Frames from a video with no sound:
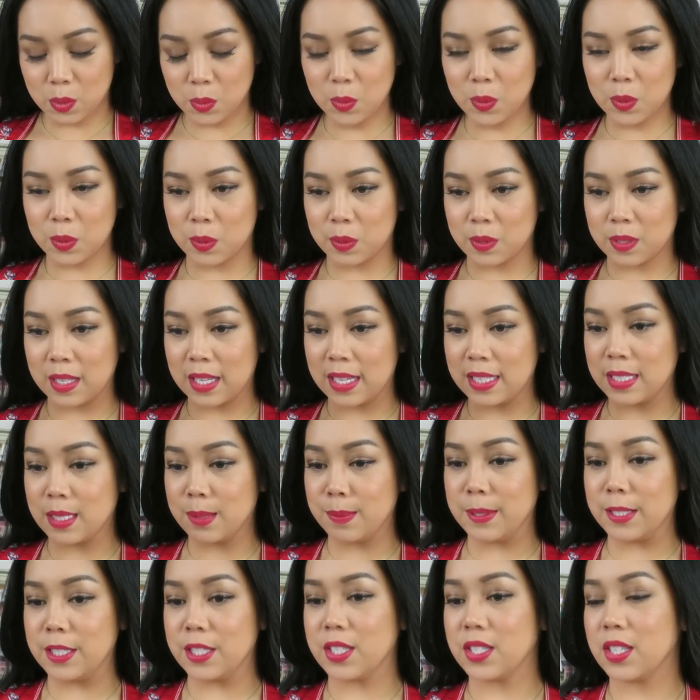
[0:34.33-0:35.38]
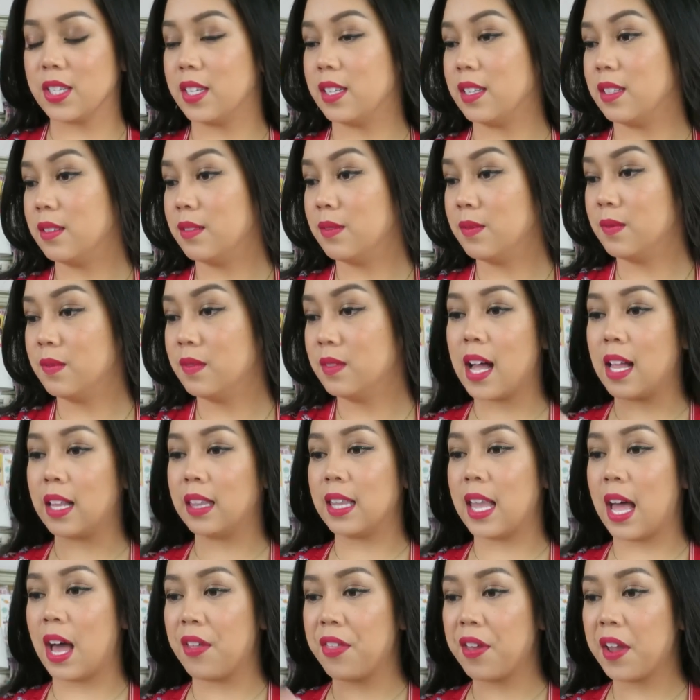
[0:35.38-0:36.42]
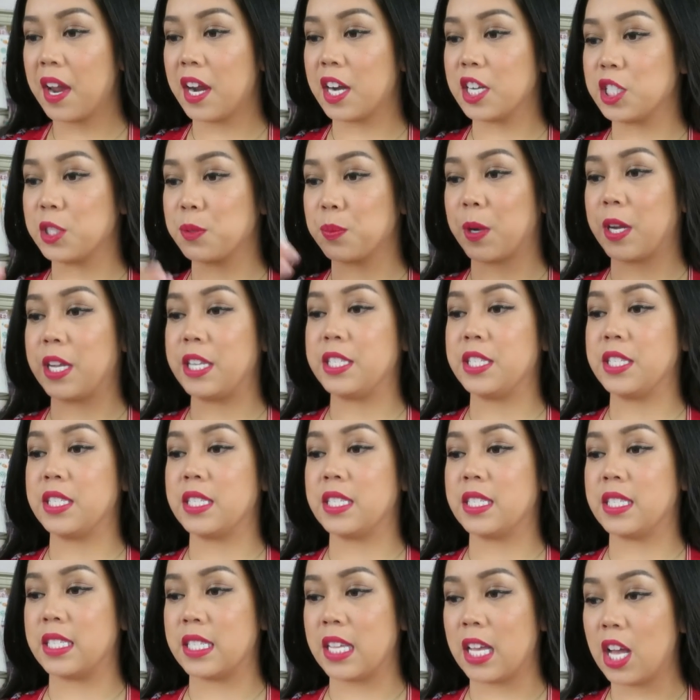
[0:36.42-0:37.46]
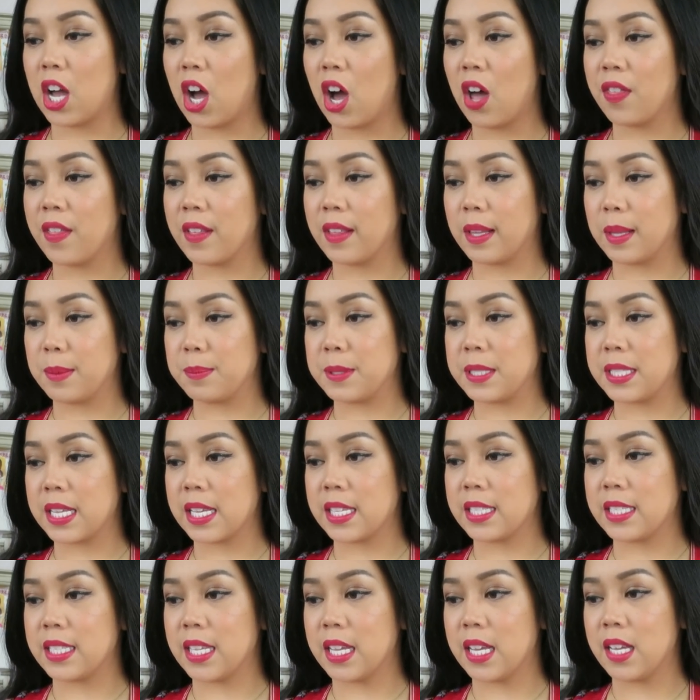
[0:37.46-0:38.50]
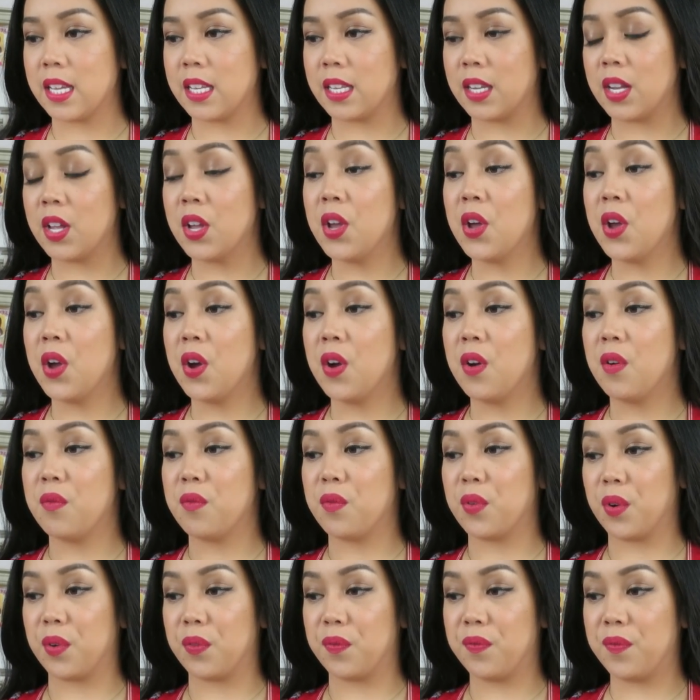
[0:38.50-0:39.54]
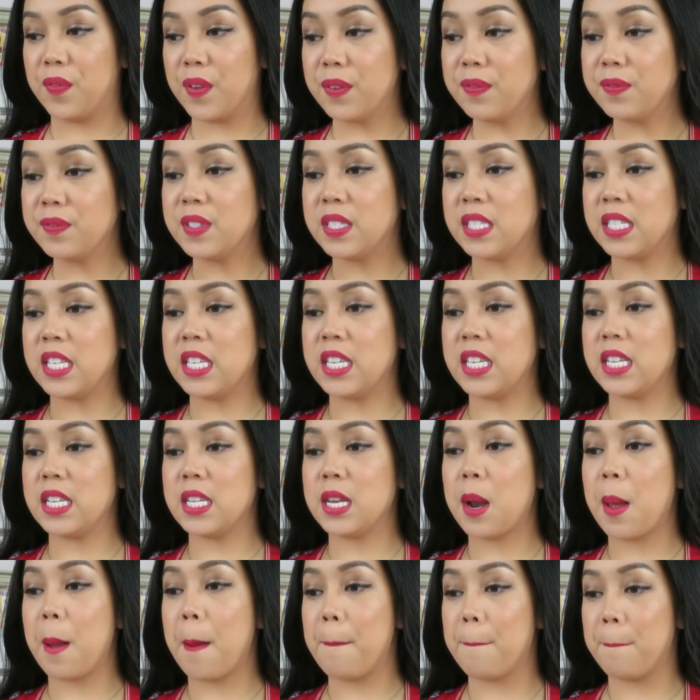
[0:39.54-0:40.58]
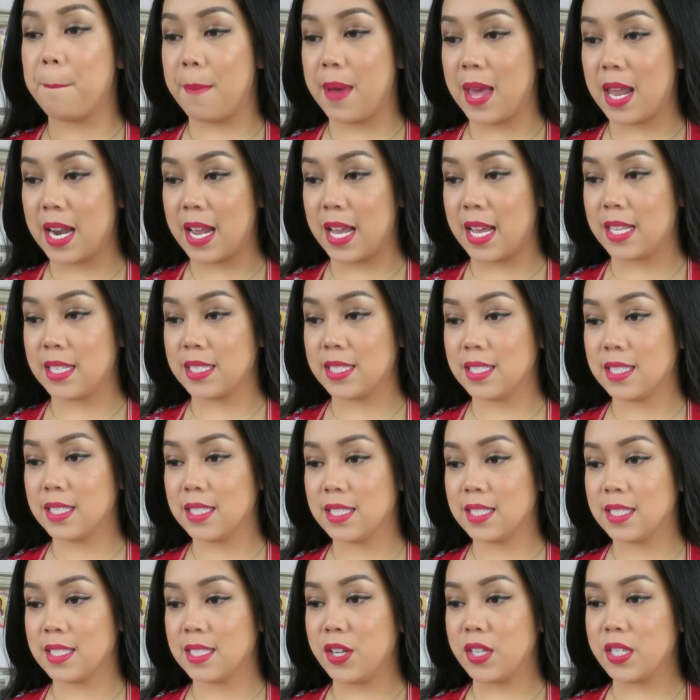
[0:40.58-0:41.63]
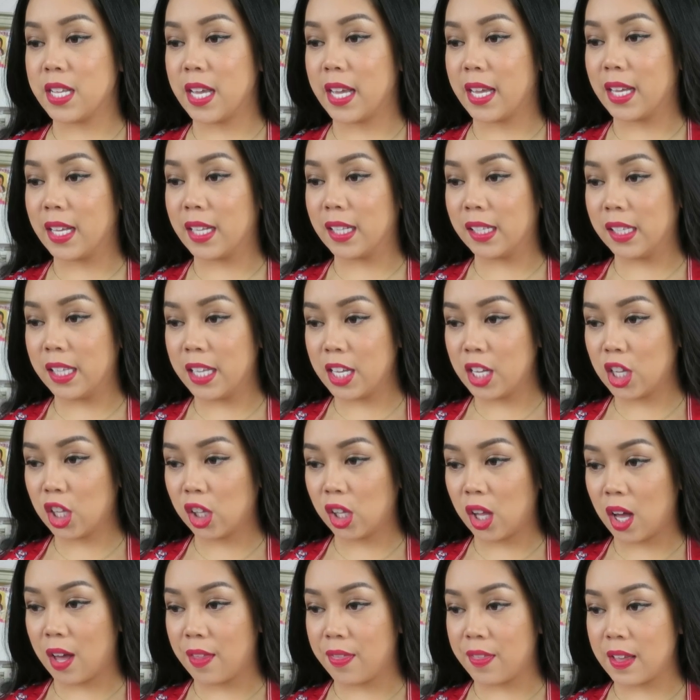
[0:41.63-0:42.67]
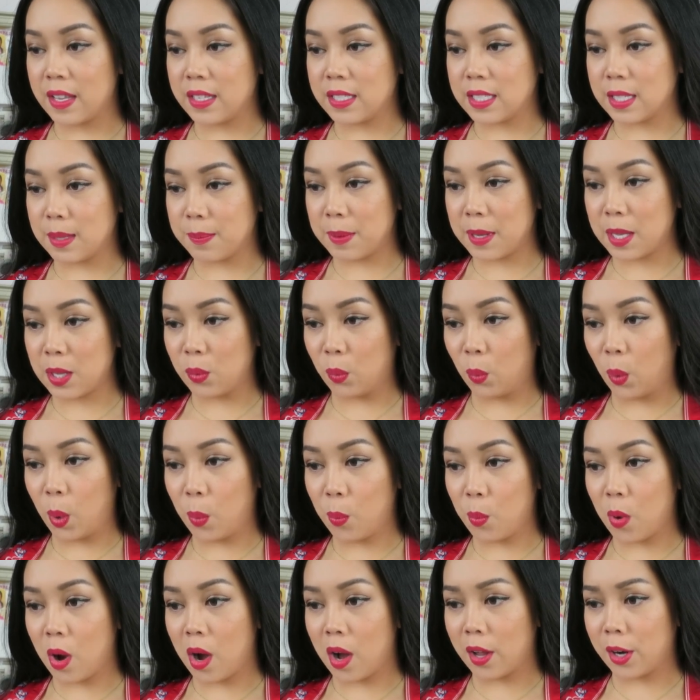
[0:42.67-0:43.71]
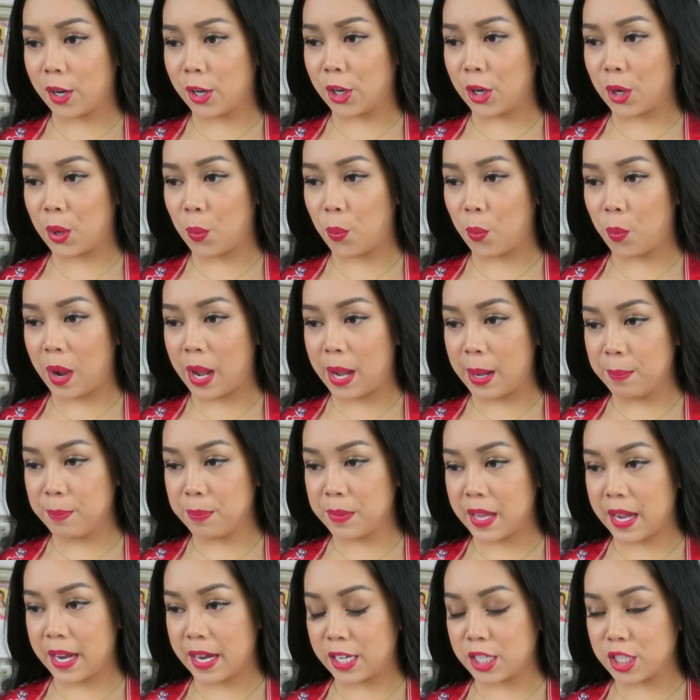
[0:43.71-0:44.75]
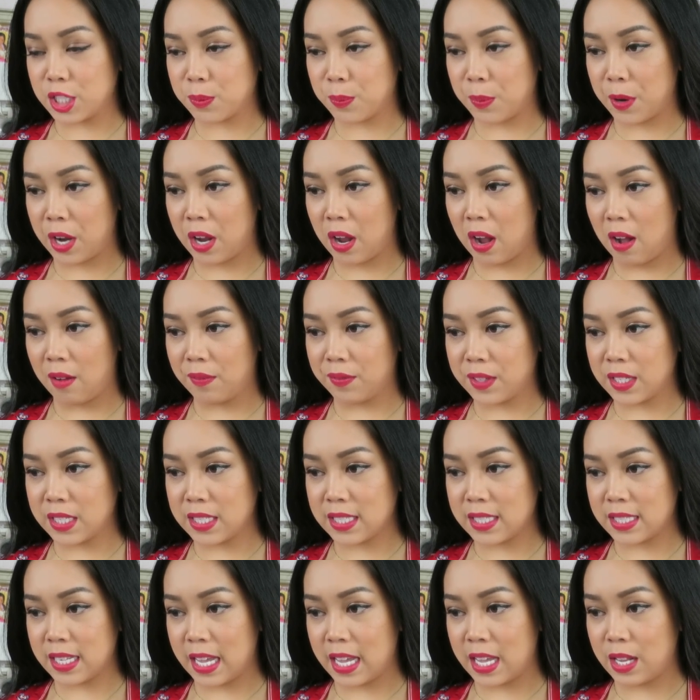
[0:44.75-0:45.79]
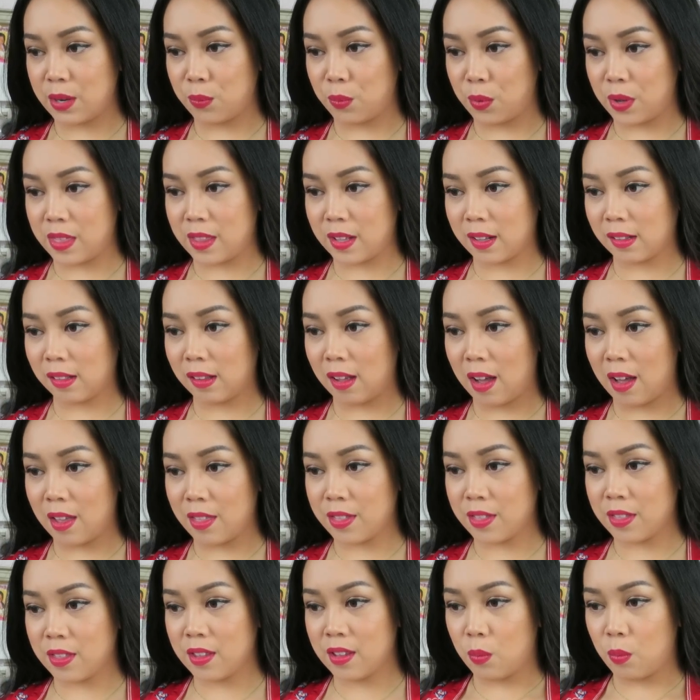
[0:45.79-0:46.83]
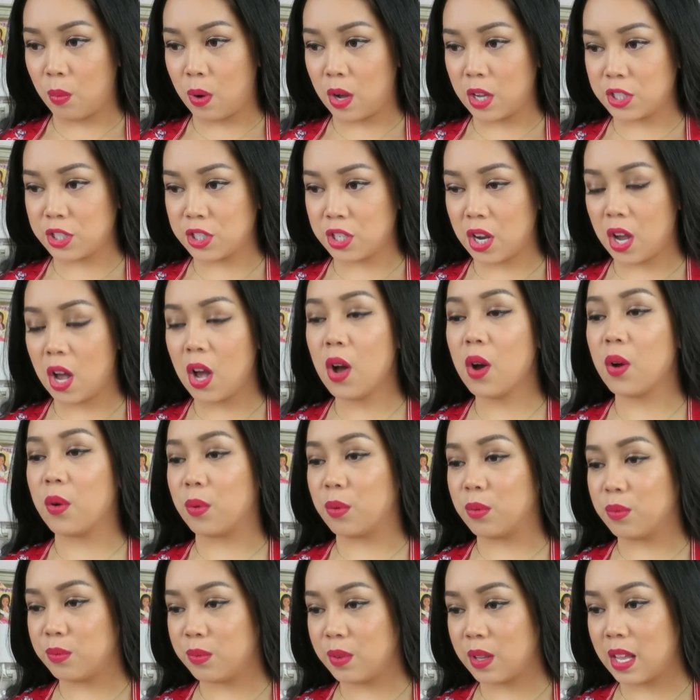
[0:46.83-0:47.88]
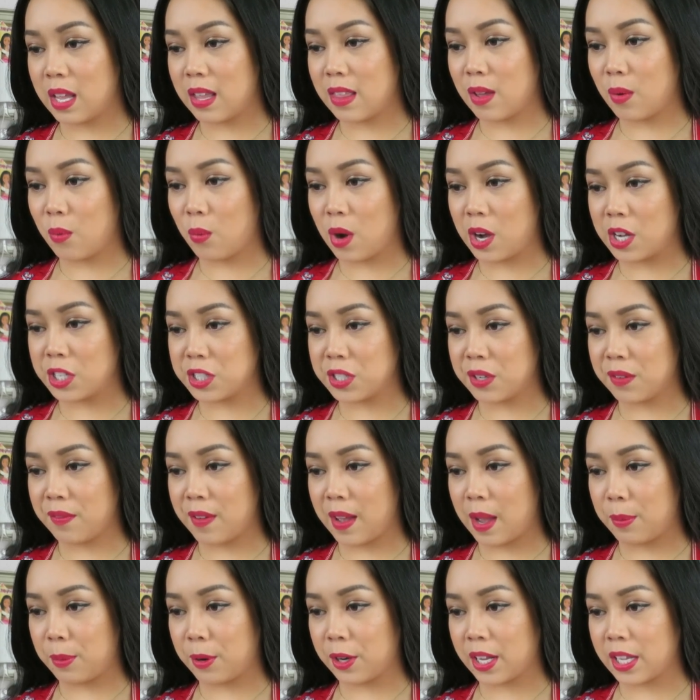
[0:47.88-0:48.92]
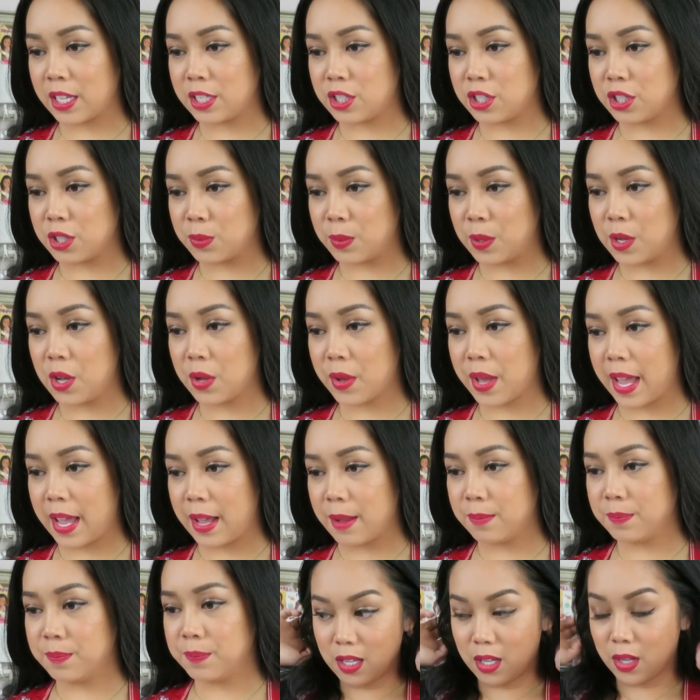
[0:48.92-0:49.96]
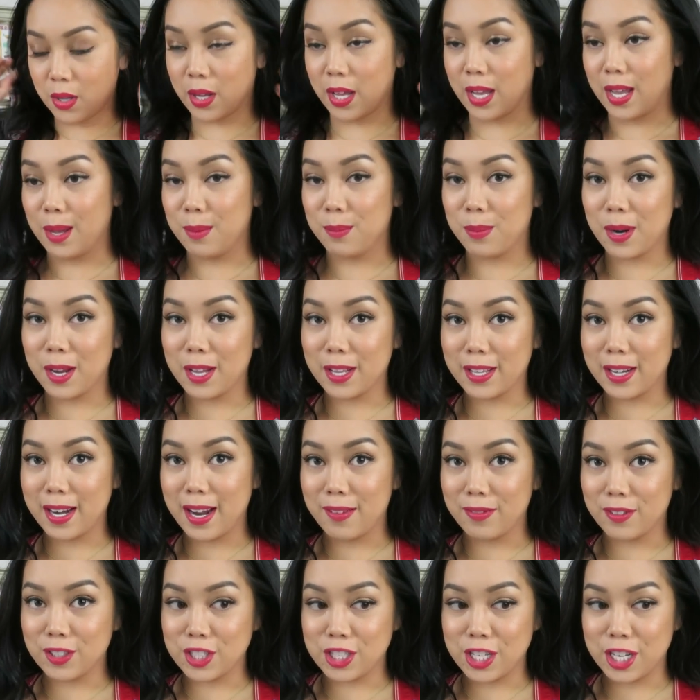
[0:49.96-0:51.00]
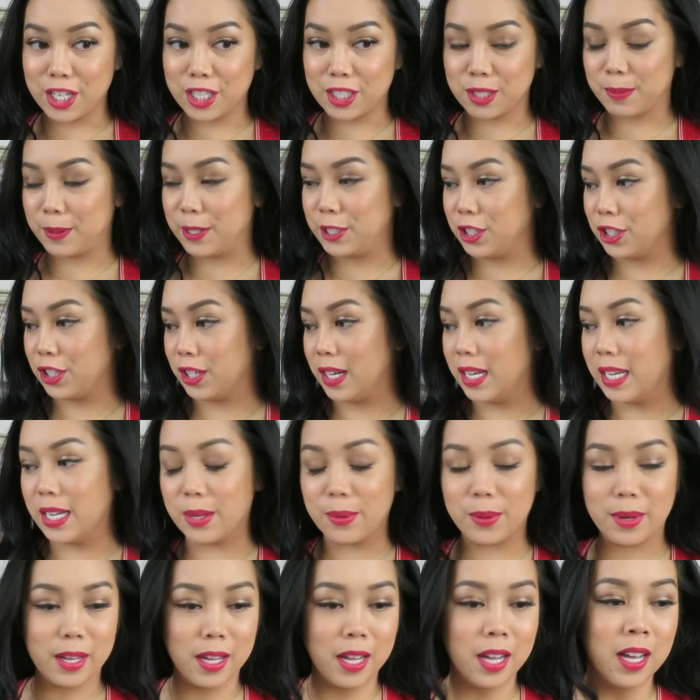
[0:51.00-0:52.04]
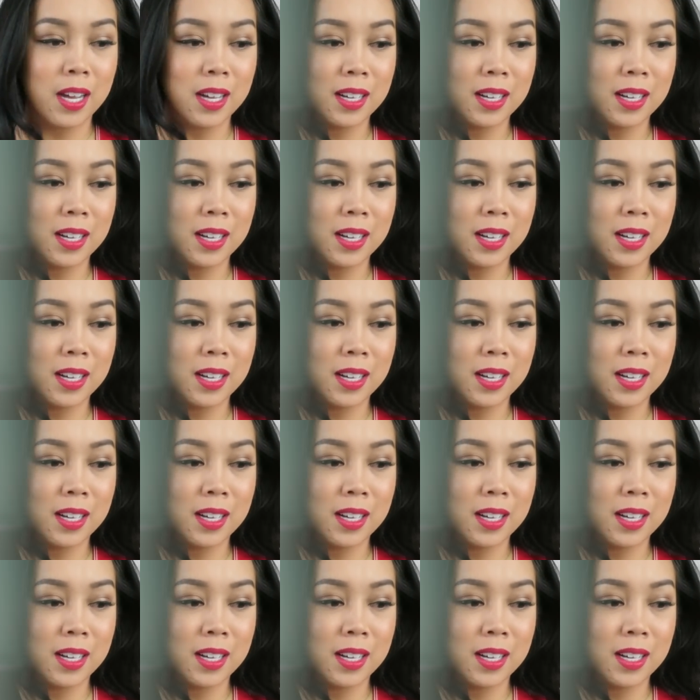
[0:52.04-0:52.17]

Woo, that smells good. Allow the hairspray to sit on the lipstick stain for 15 minutes. You take a clean cloth and dip it in warm water, wipe the hairspray off the stain with the cloth, wash, oh, and then wash the fabric as usual. Okay, okay, I'm probably gonna have to change my shirt anyway.